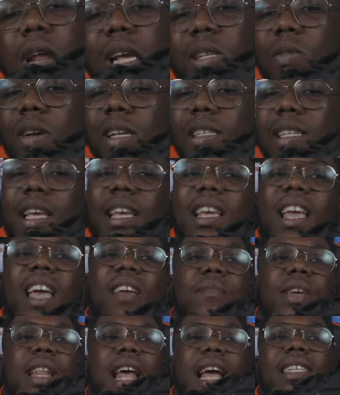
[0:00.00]
That's why I say it
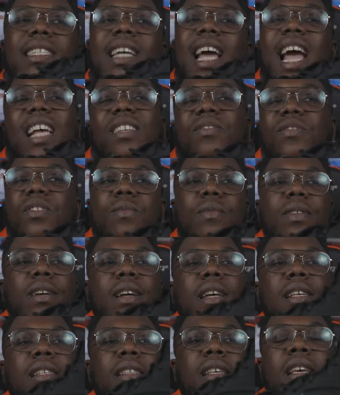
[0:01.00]
gave me that jazz feel
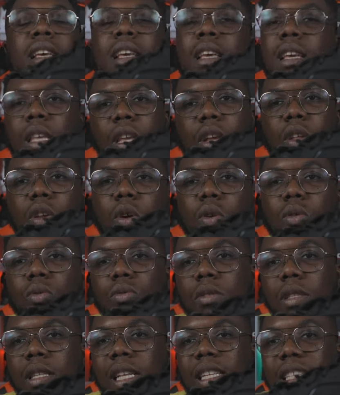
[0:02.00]
because you know
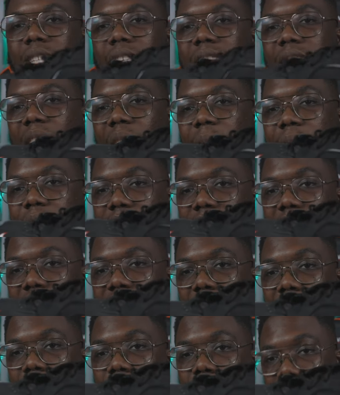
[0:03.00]
this is the type of stuff
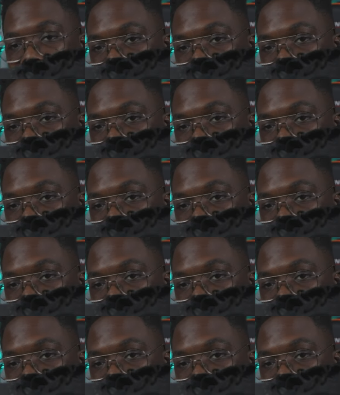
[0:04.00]
that was